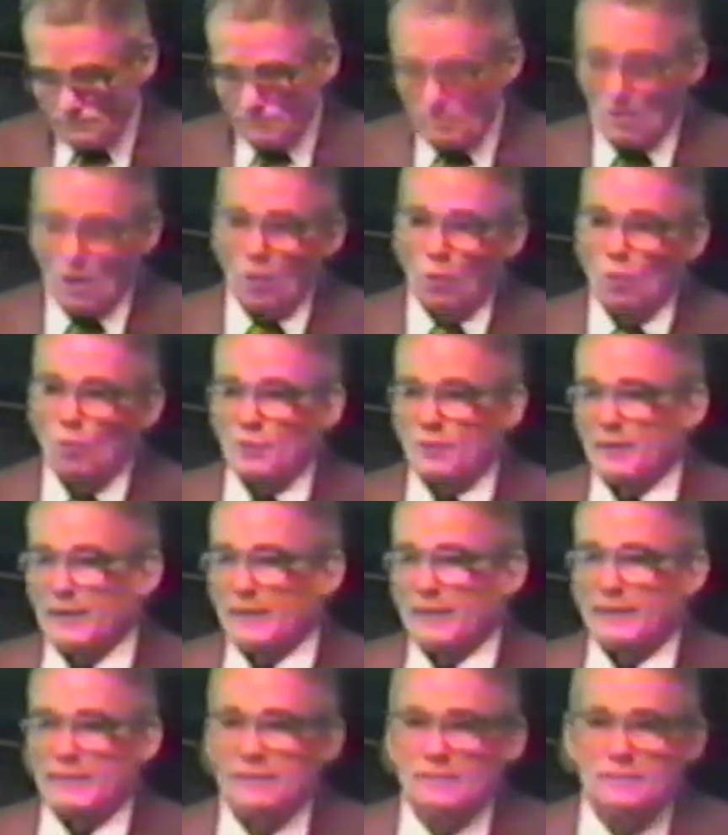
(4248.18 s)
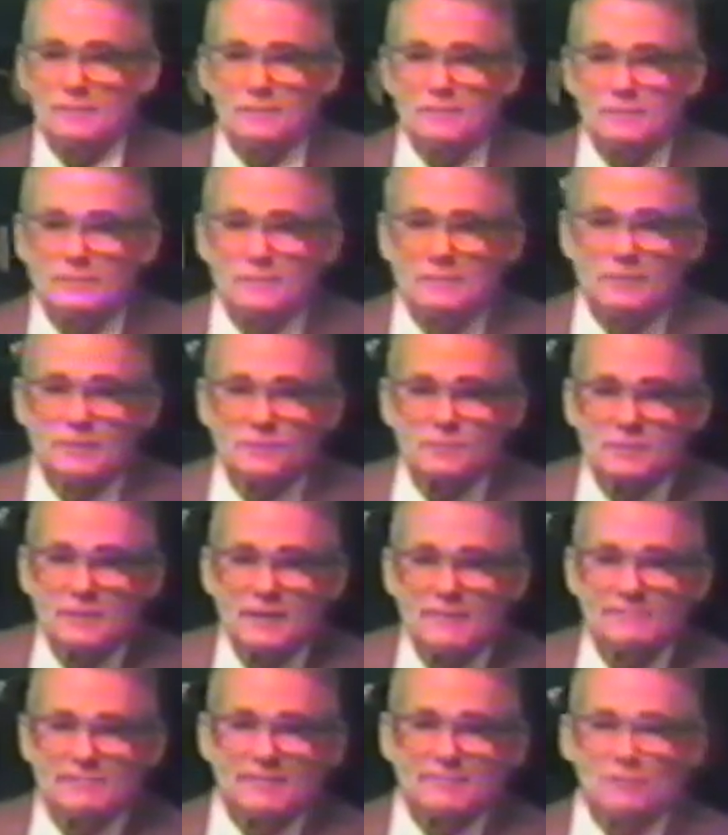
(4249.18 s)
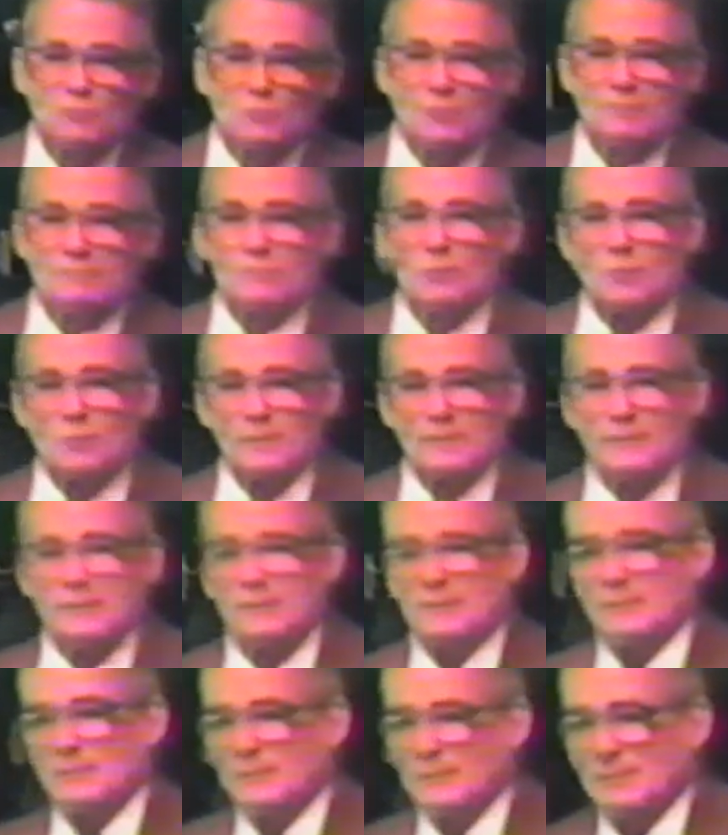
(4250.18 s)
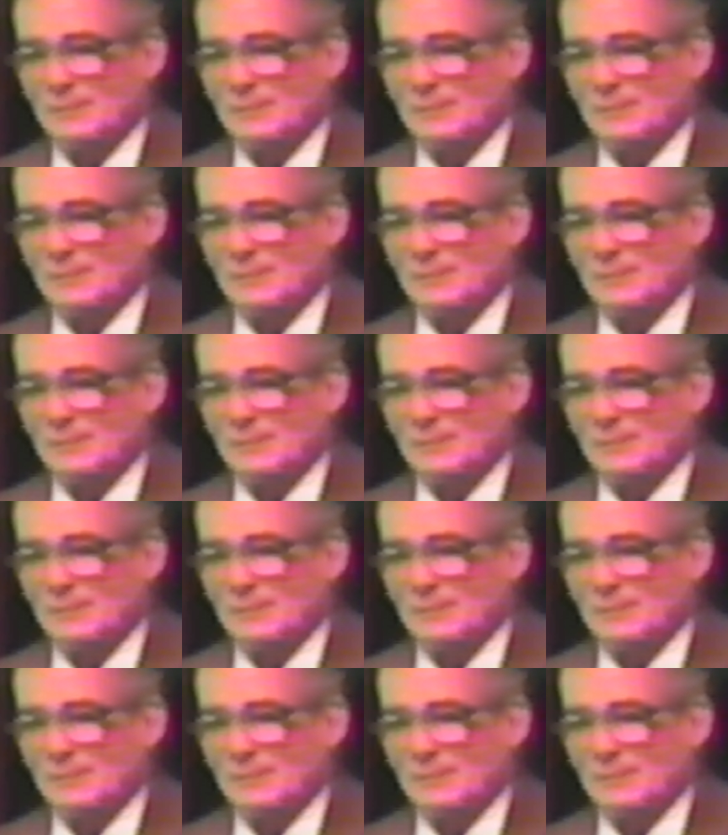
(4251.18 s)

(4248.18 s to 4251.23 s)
Okay. Let's uh, have maybe one more here.